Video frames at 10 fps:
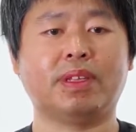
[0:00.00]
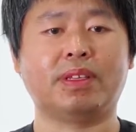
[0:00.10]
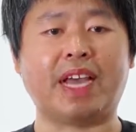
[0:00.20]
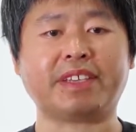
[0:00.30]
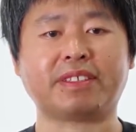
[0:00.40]

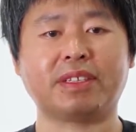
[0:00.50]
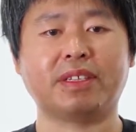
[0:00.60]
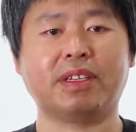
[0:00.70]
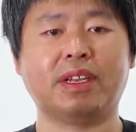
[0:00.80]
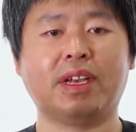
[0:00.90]
Next,
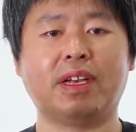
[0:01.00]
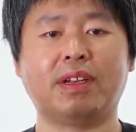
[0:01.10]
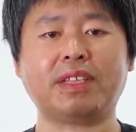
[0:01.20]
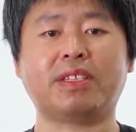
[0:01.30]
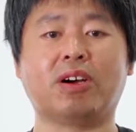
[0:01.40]

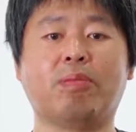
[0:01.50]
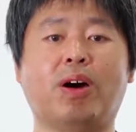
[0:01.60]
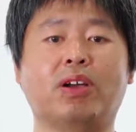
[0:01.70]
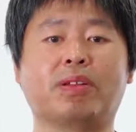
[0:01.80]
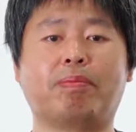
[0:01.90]
let's talk
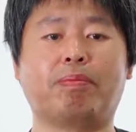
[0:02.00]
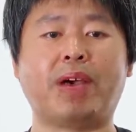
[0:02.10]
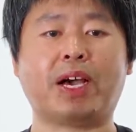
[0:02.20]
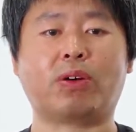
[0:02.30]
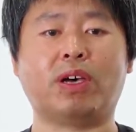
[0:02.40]
about
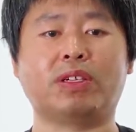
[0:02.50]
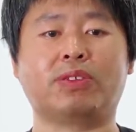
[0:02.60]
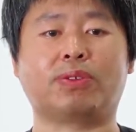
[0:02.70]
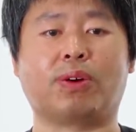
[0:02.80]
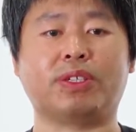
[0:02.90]
background
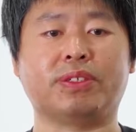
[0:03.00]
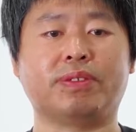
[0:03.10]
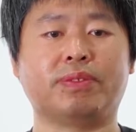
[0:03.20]
distortion.